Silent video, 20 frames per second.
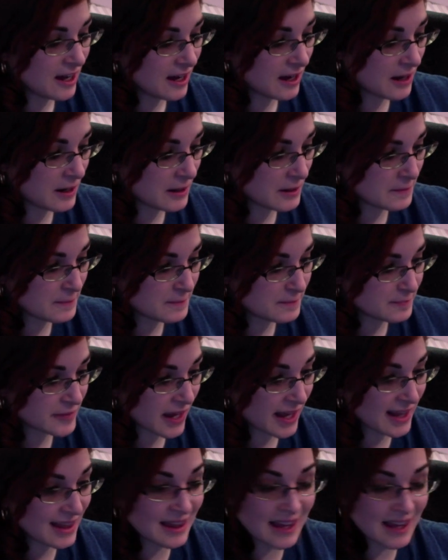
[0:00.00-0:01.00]
um,
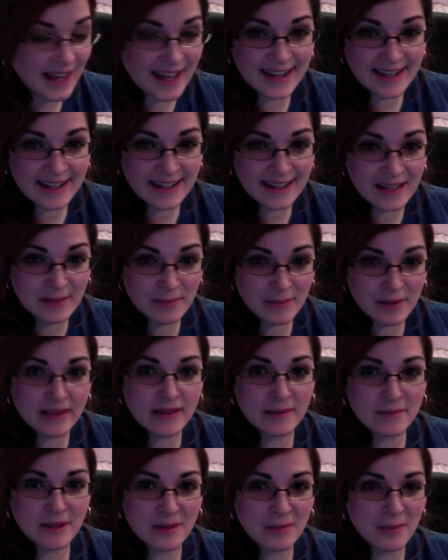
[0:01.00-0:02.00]
I like keeping
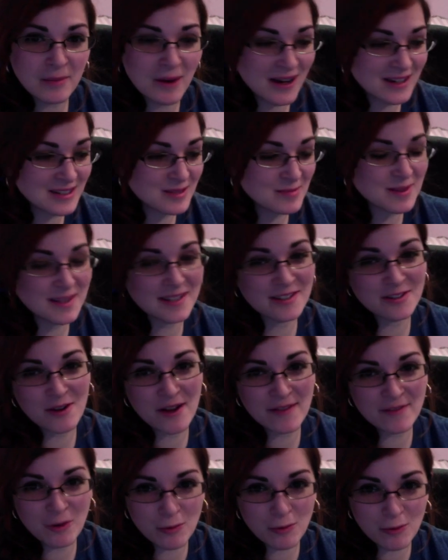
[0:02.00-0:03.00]
them in the box, but then you
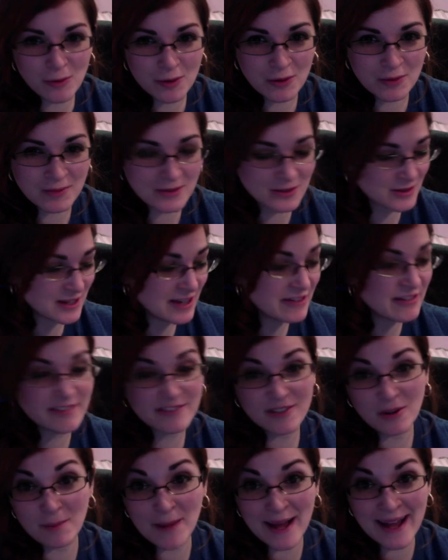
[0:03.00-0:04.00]
have no room. So now I
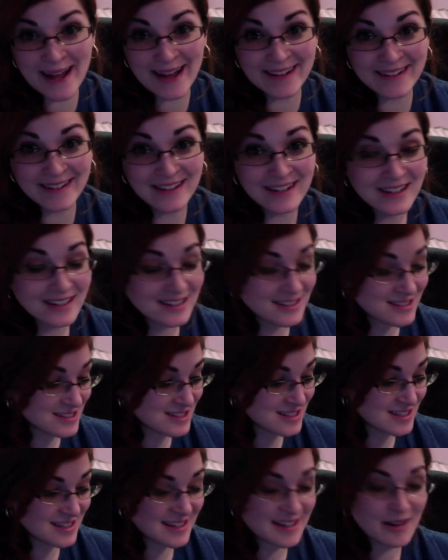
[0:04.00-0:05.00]
feel bad because
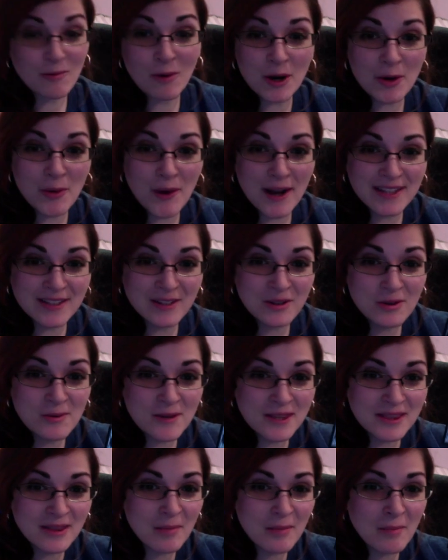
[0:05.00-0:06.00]
it's like, what do I do
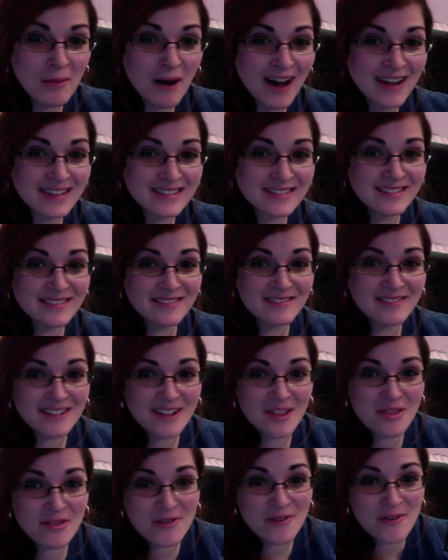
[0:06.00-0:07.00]
with the box? And I want
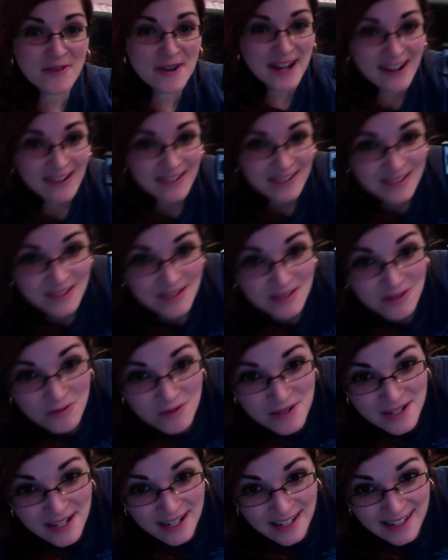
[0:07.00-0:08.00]
to throw it out. It's so
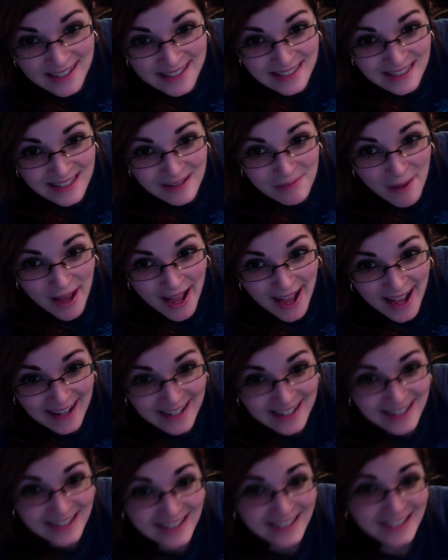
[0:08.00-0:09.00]
nicely
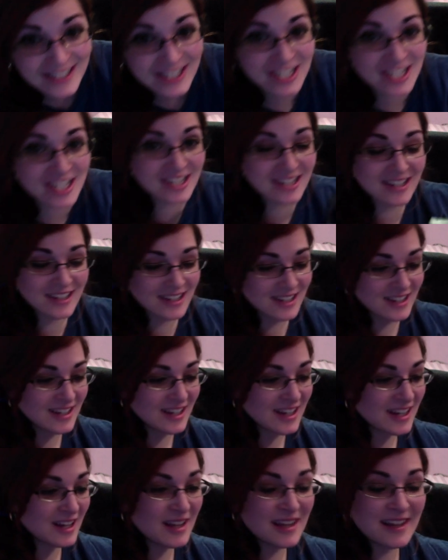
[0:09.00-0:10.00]
packaged.
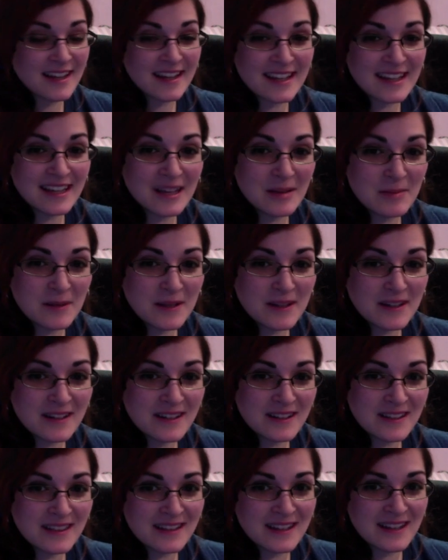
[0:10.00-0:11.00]
And I like keeping it
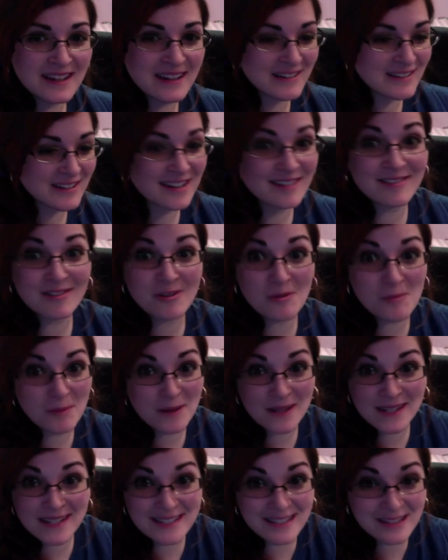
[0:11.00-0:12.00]
in there, and I have no
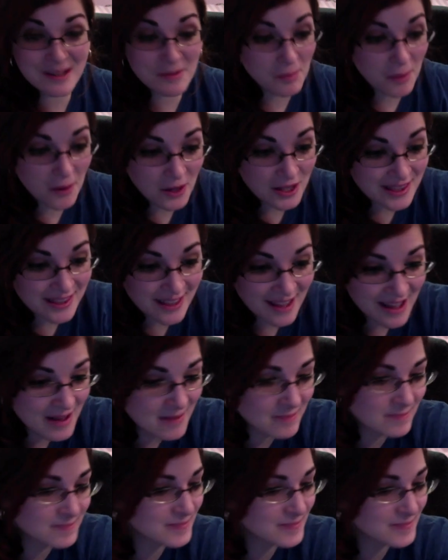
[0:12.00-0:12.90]
place to put them.